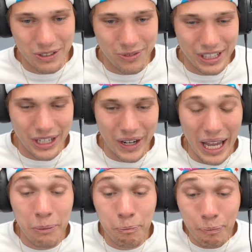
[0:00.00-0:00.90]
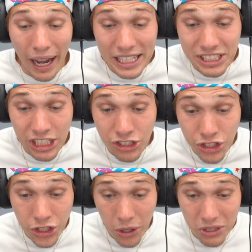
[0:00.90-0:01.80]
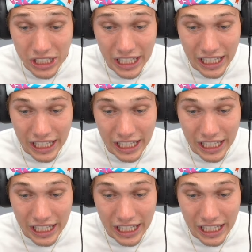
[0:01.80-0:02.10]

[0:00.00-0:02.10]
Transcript: free throw and bites his jersey.